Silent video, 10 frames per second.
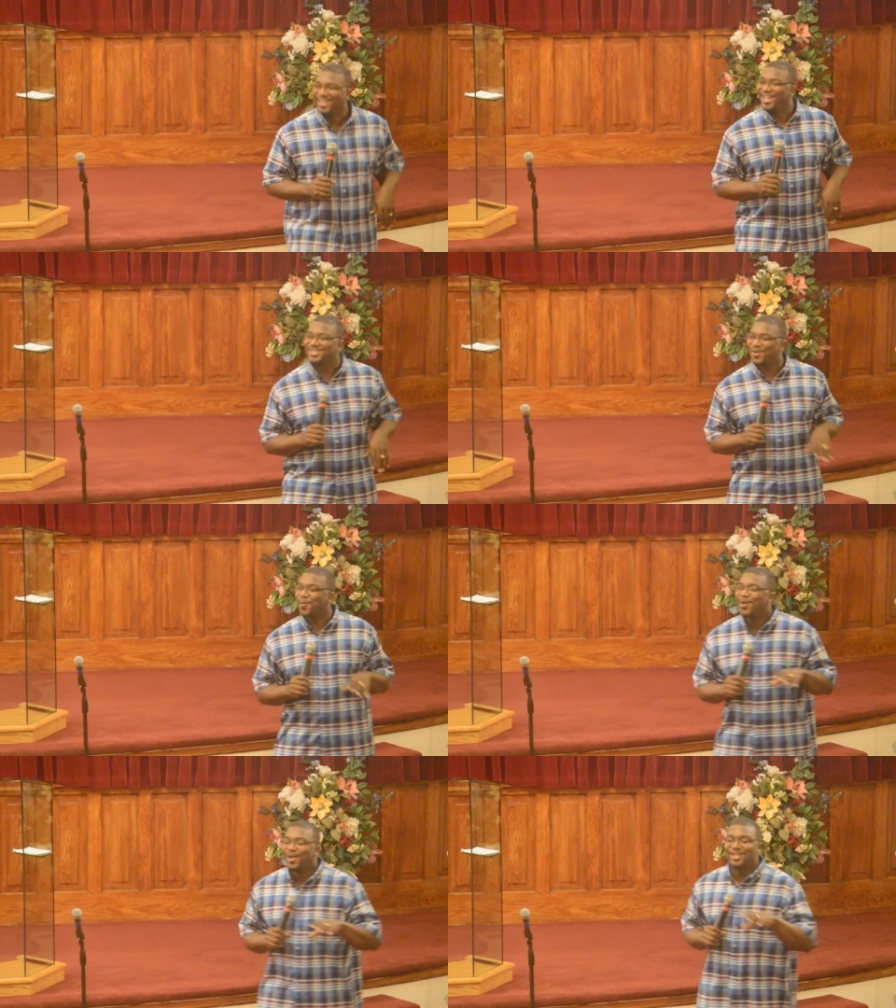and
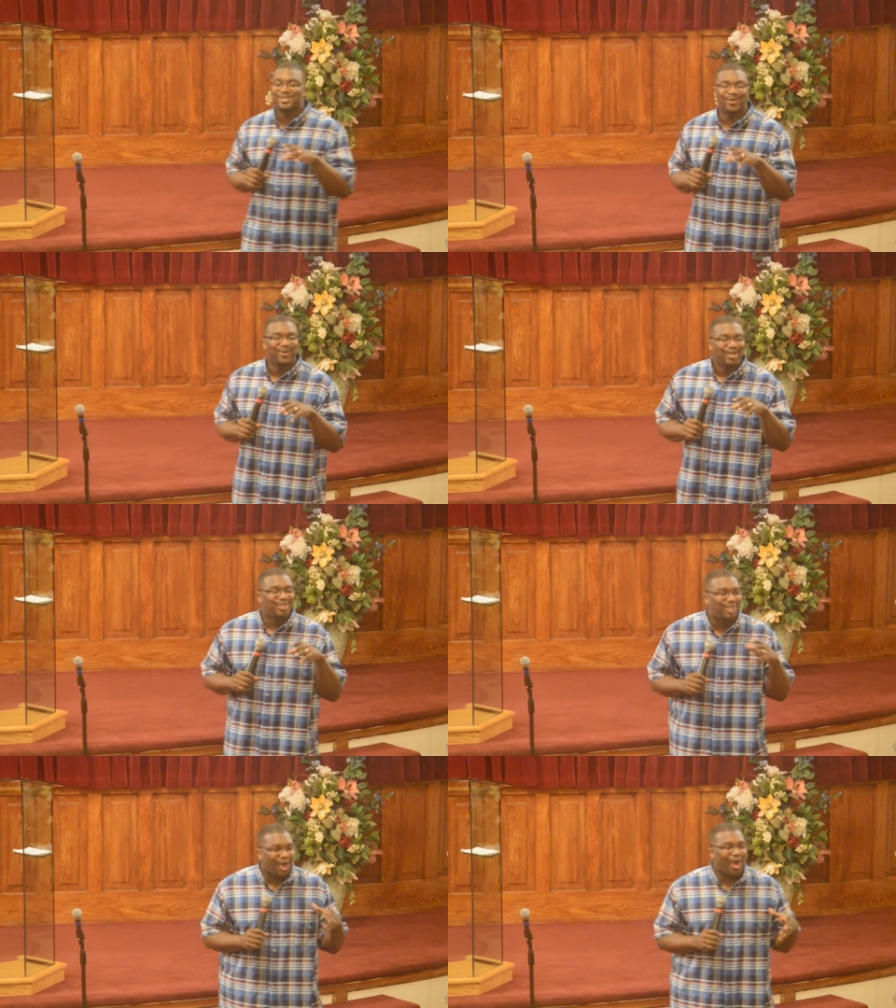so and so
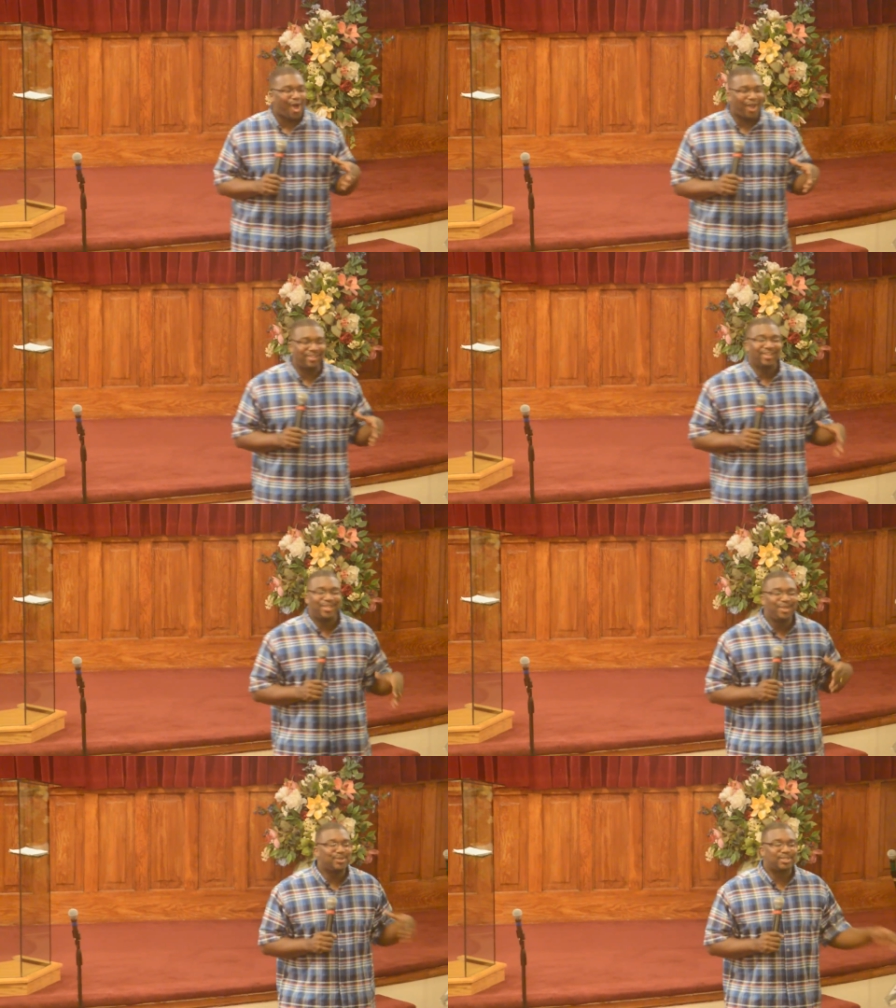John
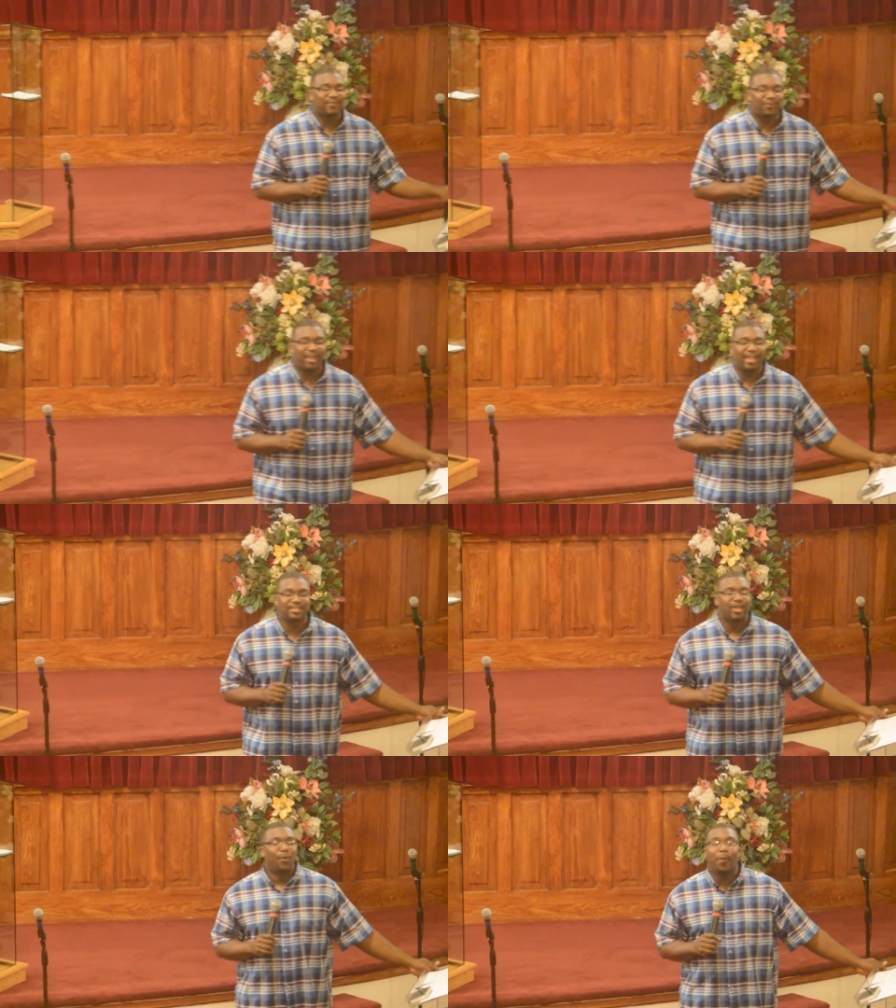uses the
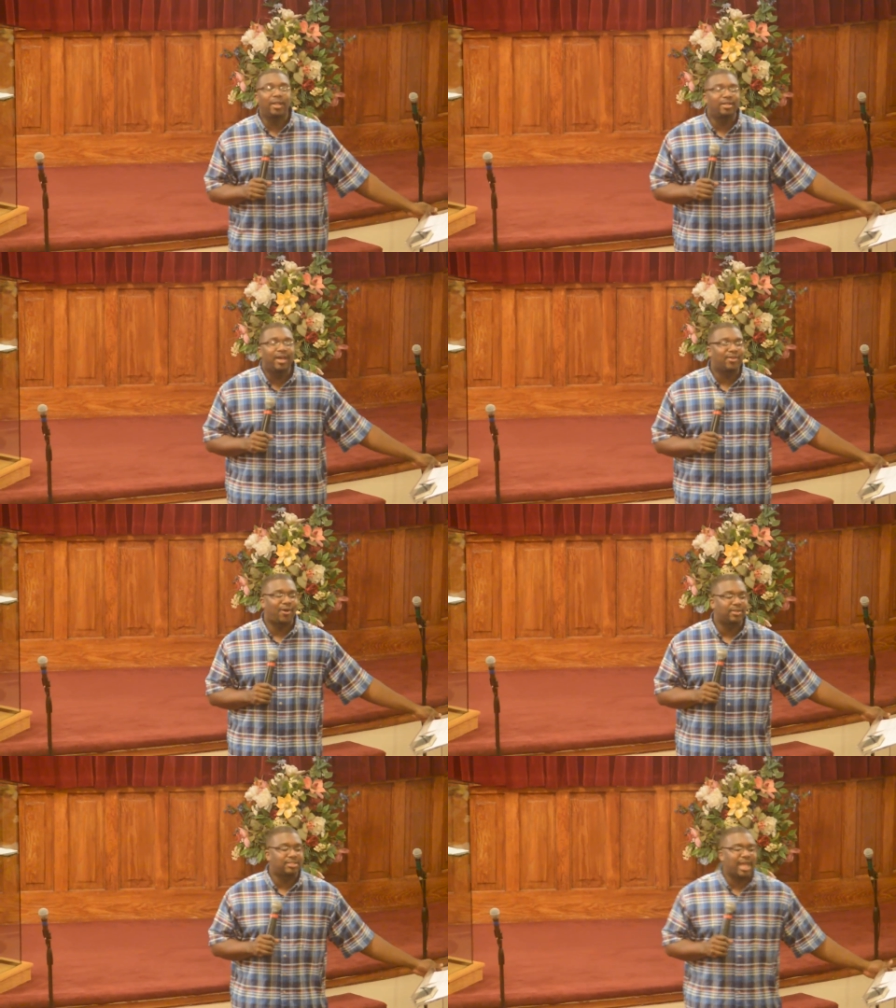phrase one another
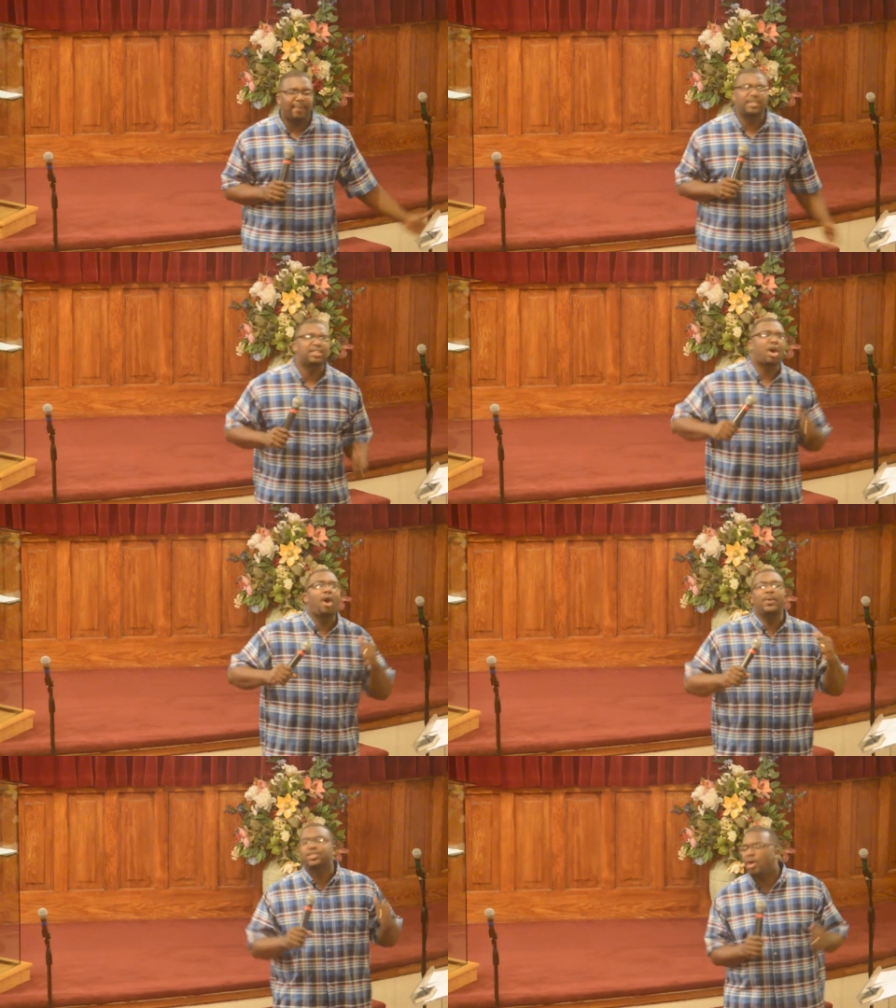all the time because he's
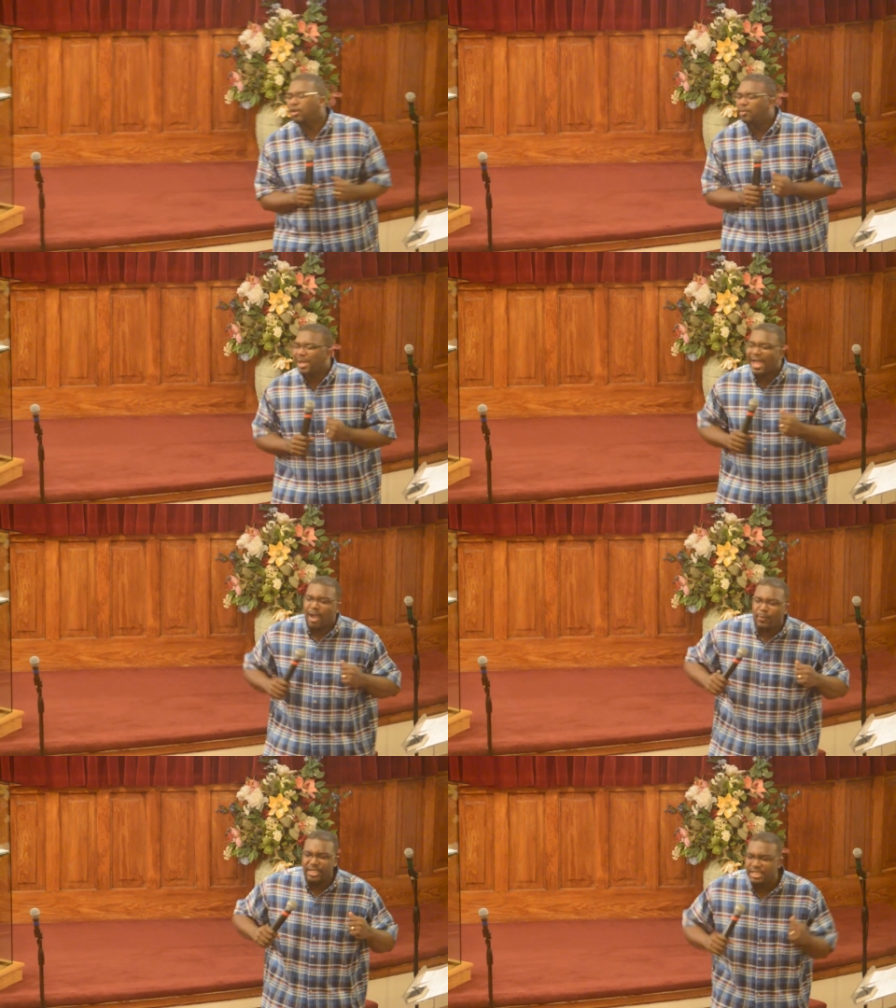always talking about
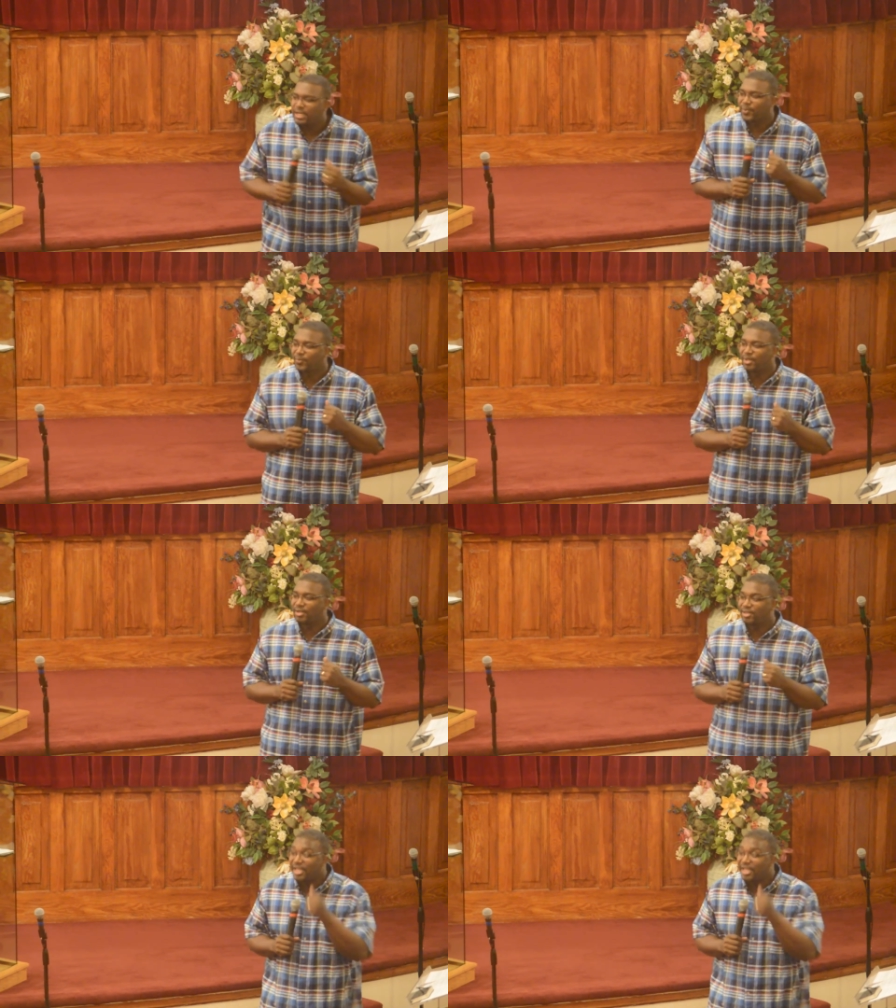how we deal with one another